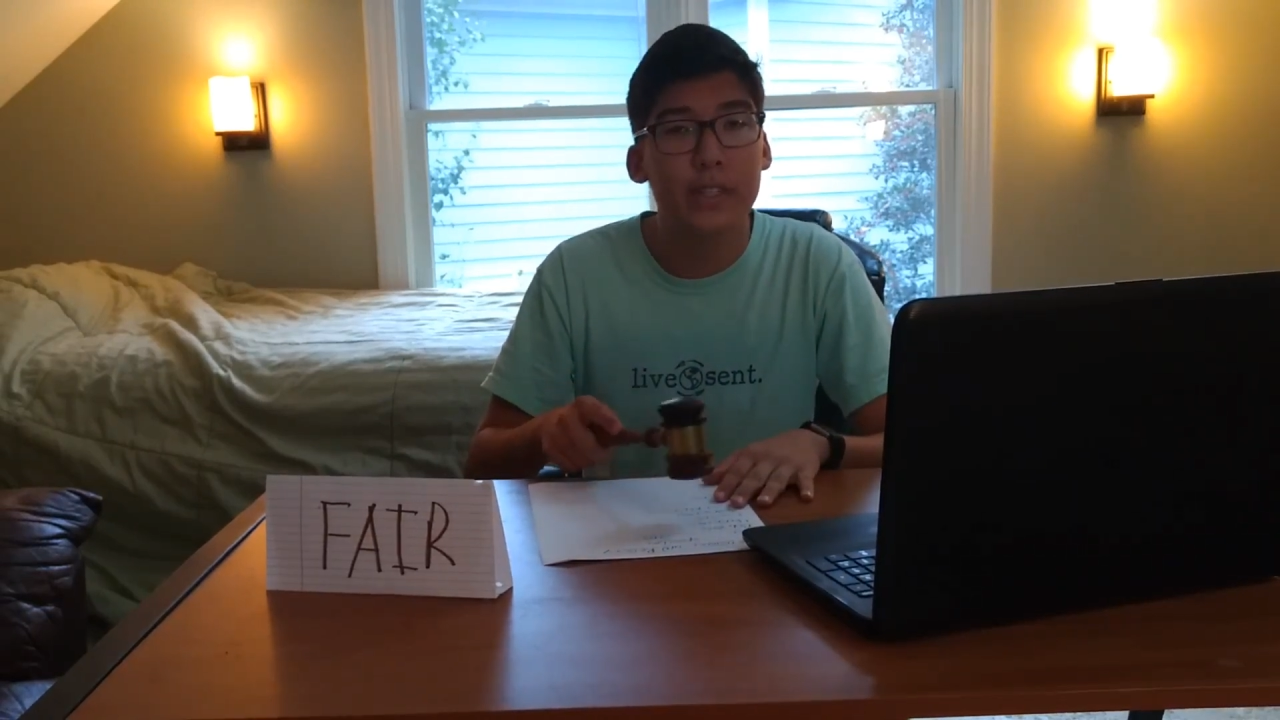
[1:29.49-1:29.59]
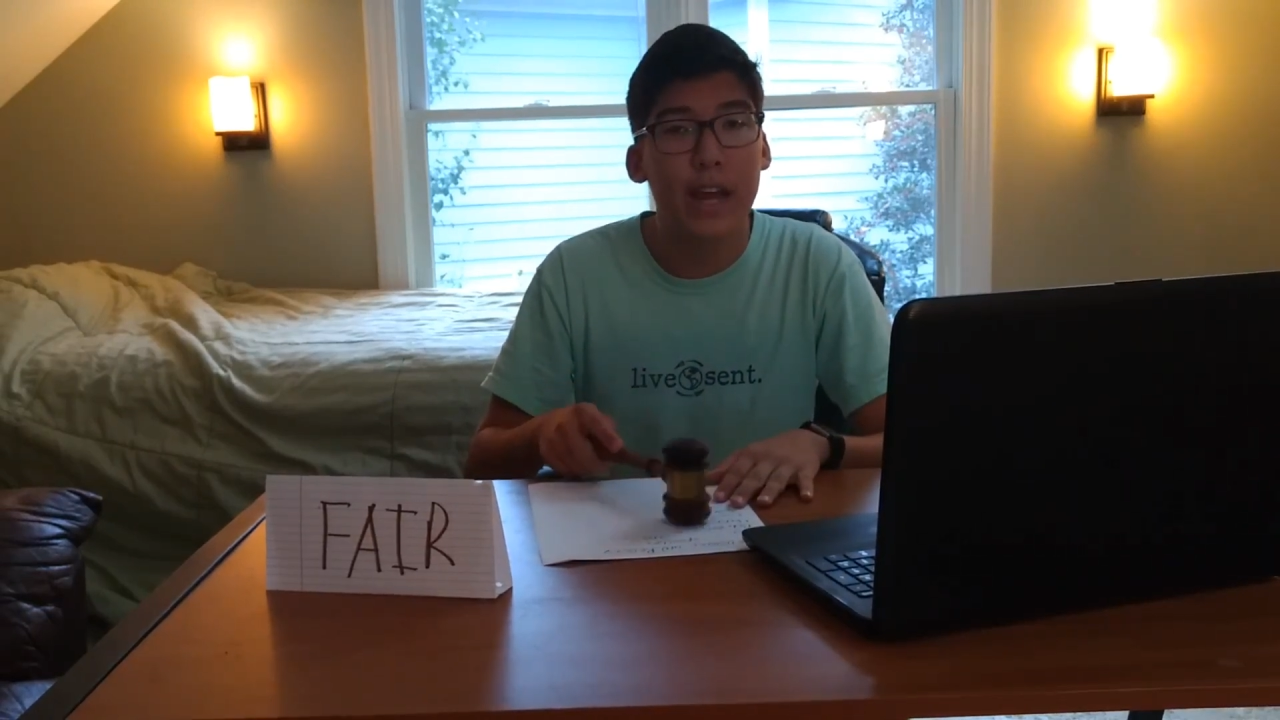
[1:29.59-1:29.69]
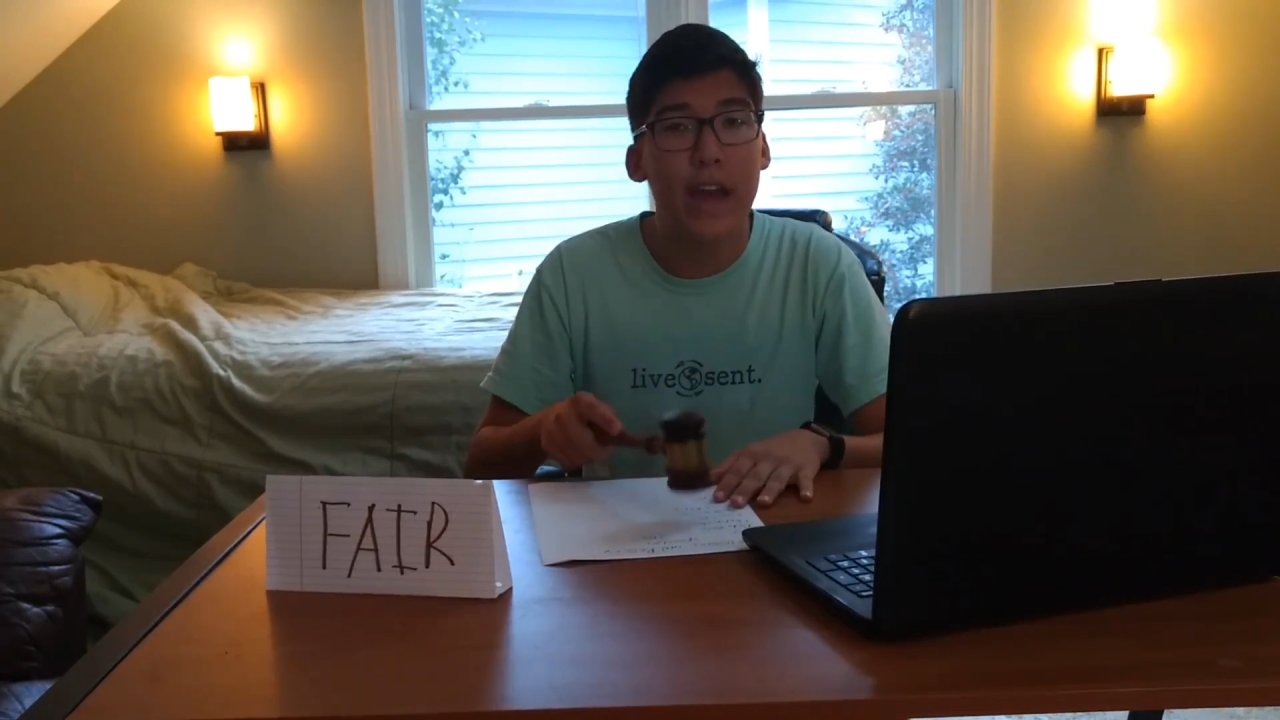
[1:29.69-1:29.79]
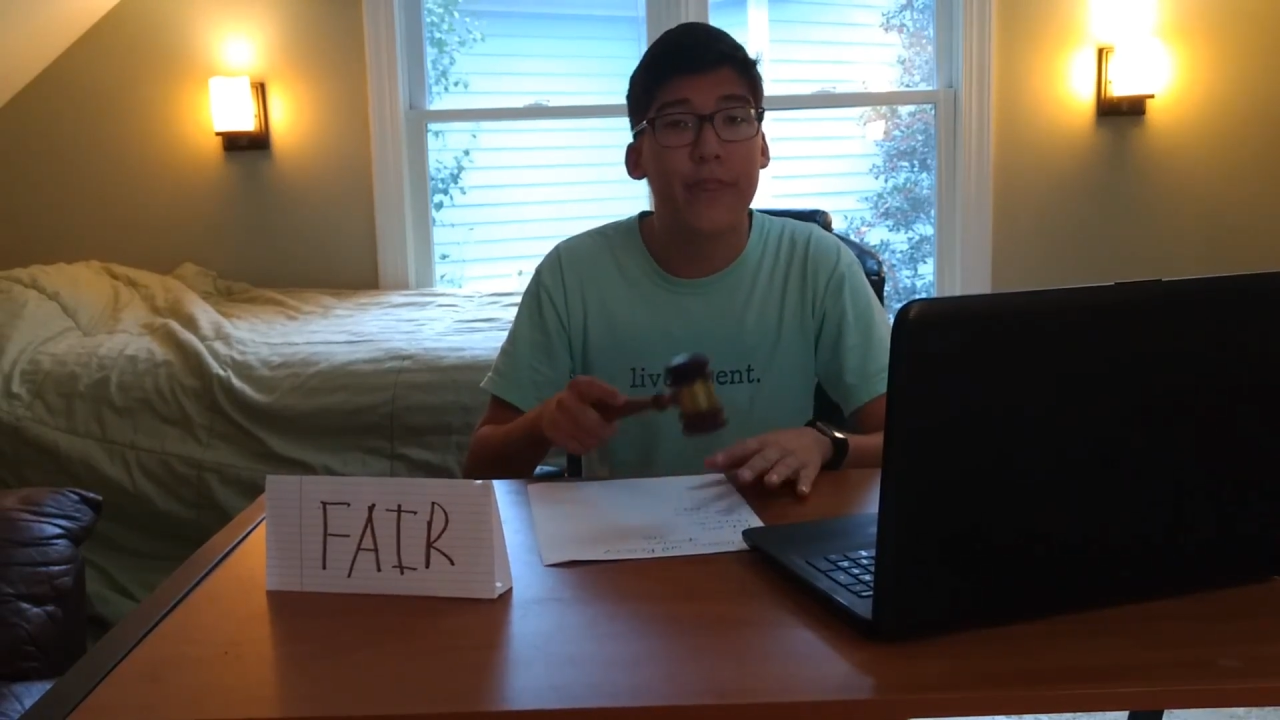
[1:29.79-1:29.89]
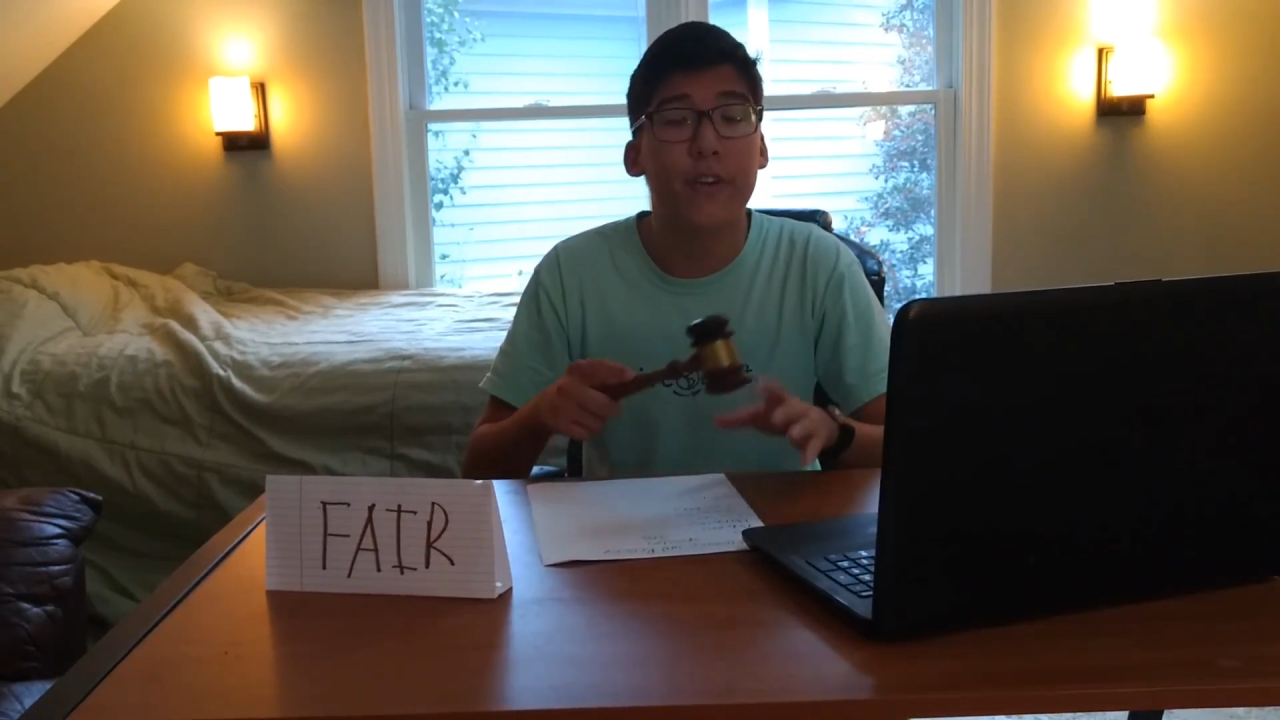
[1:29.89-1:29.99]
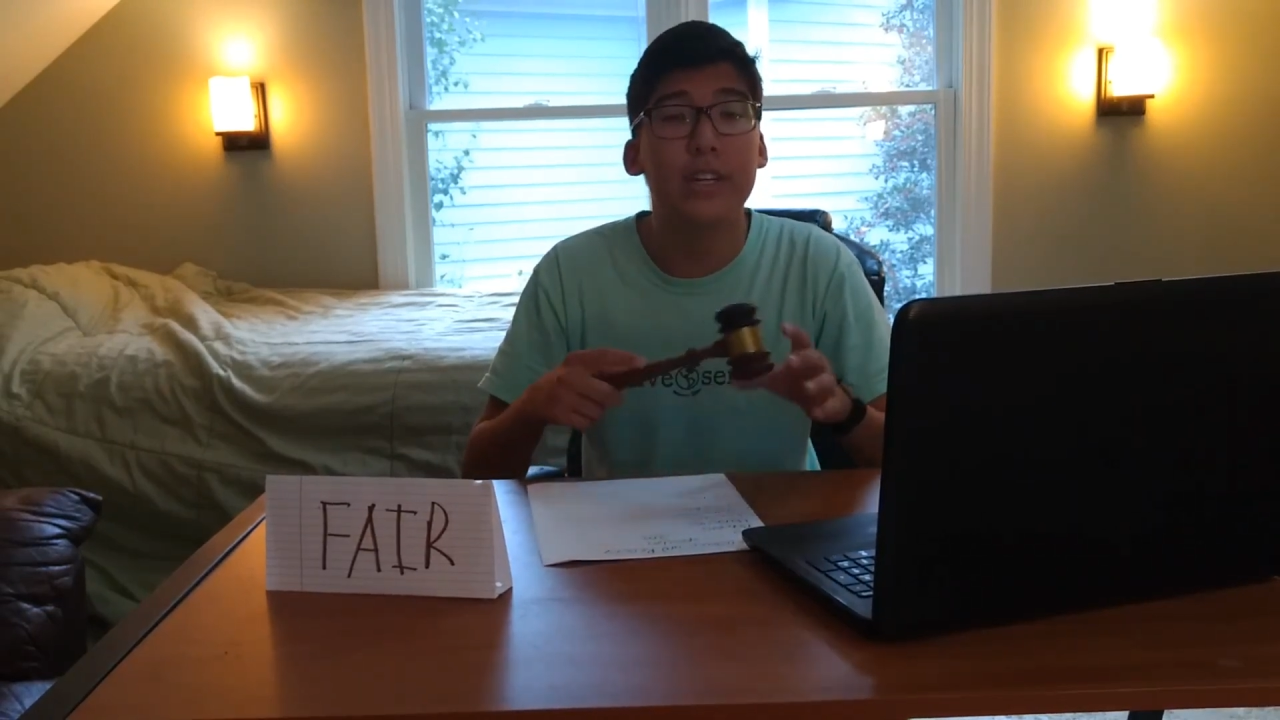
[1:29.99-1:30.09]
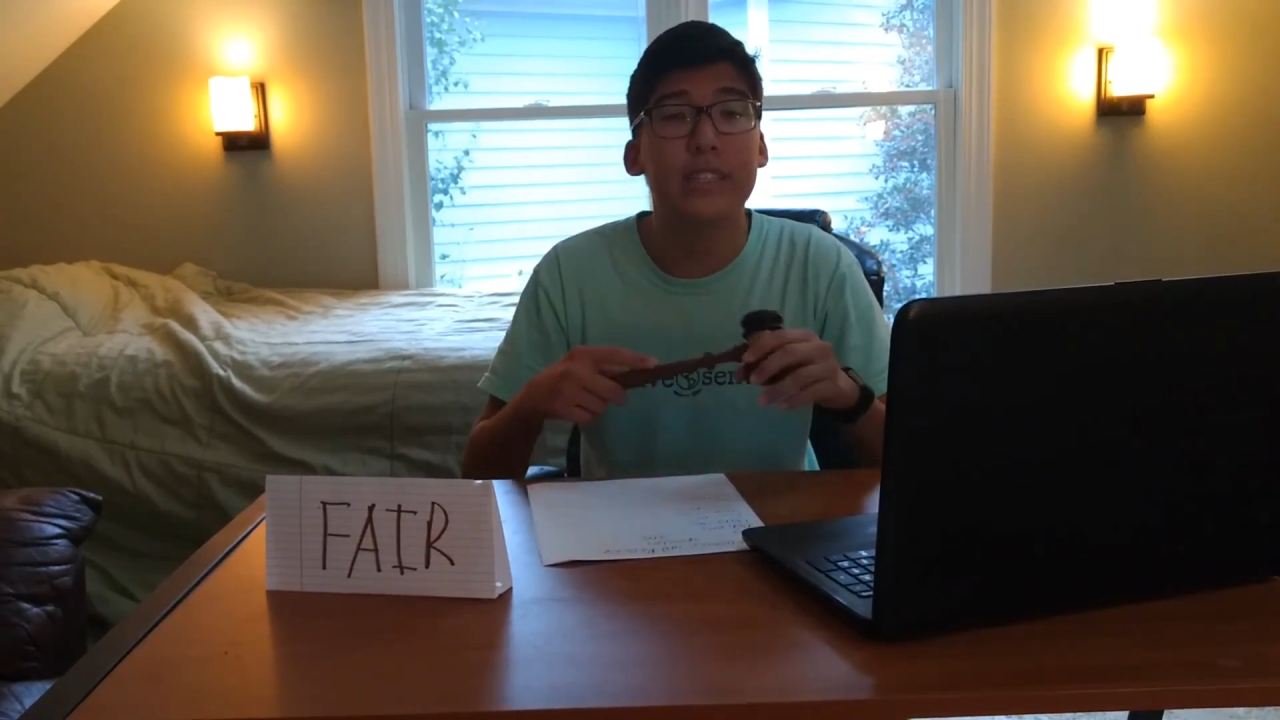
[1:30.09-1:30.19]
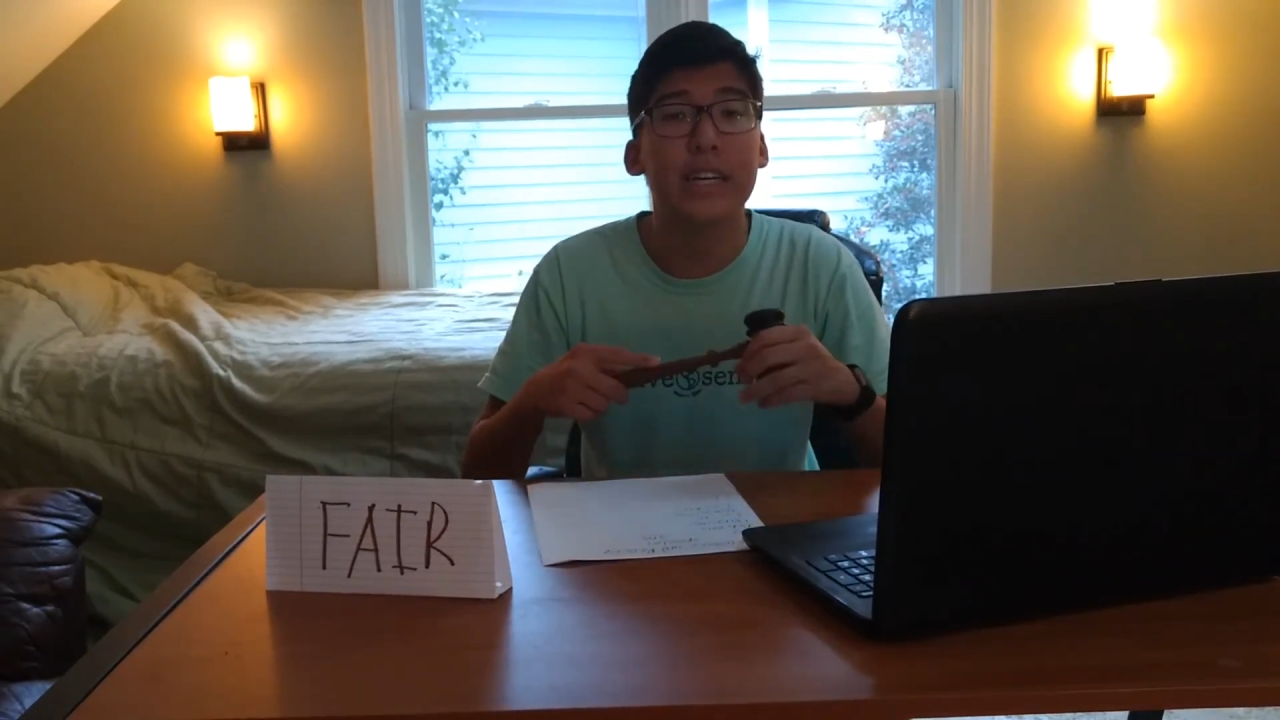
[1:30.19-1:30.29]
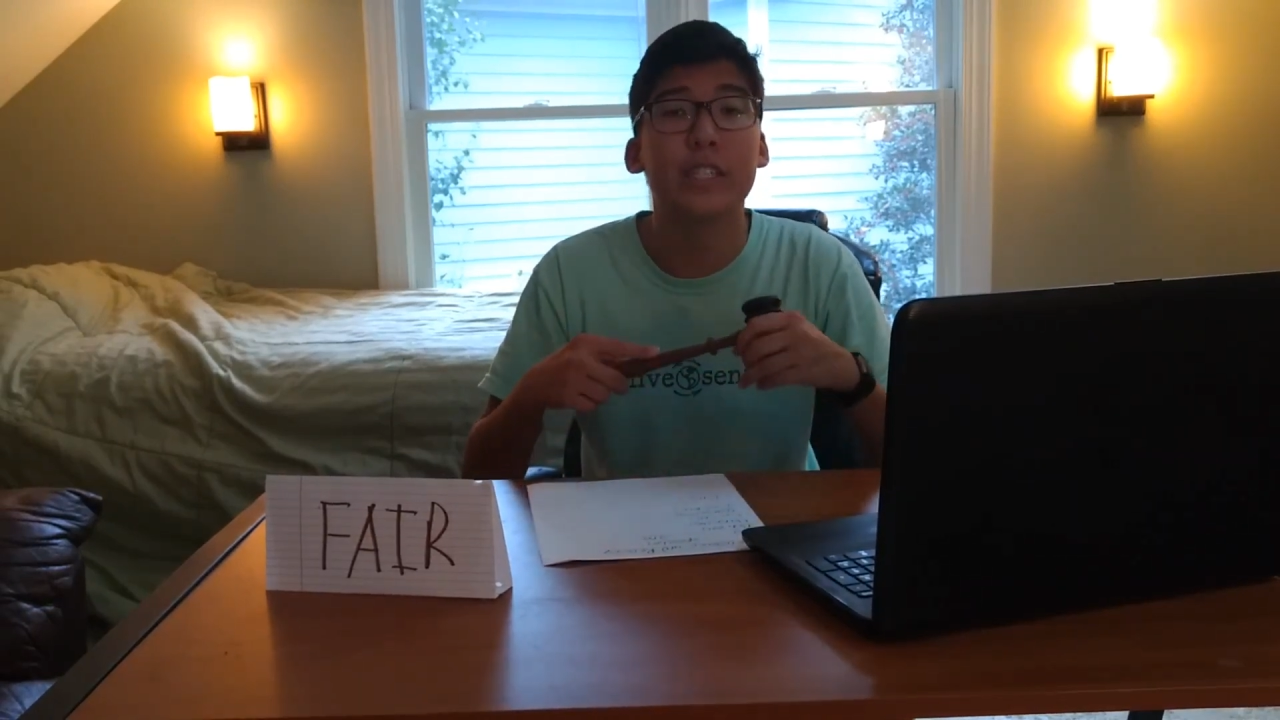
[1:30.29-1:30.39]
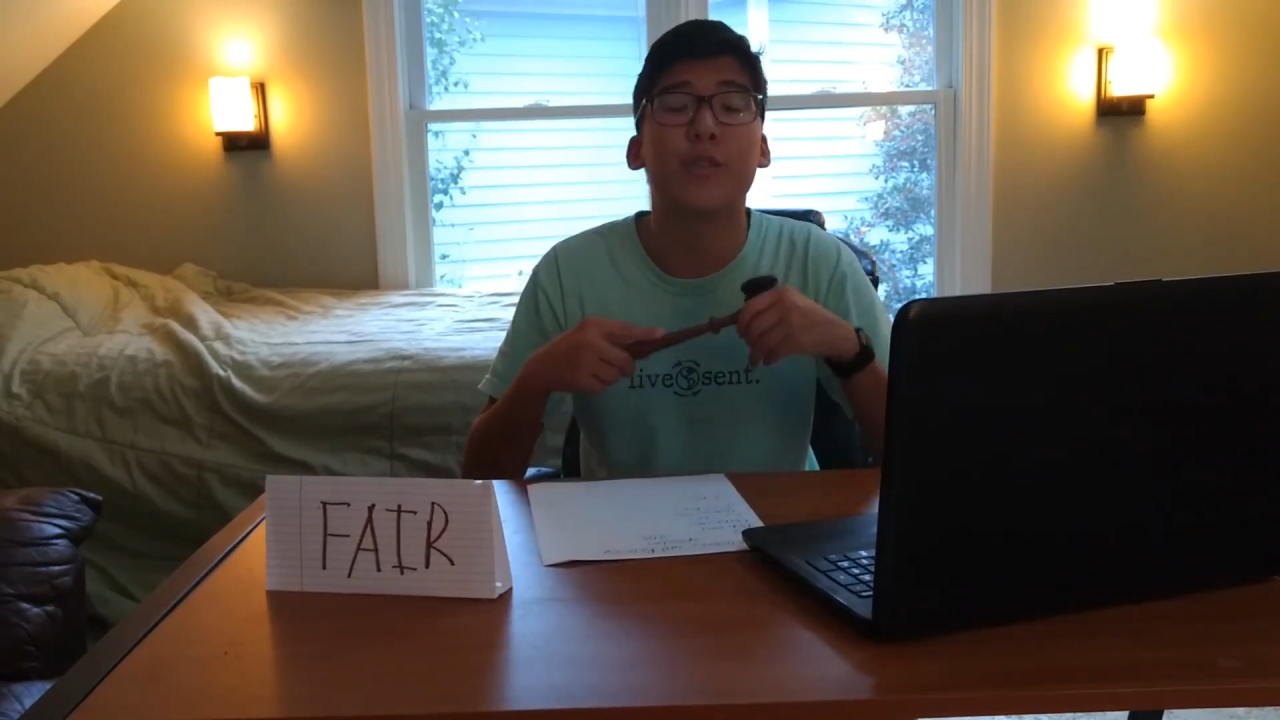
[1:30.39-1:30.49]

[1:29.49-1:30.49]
at 30 seconds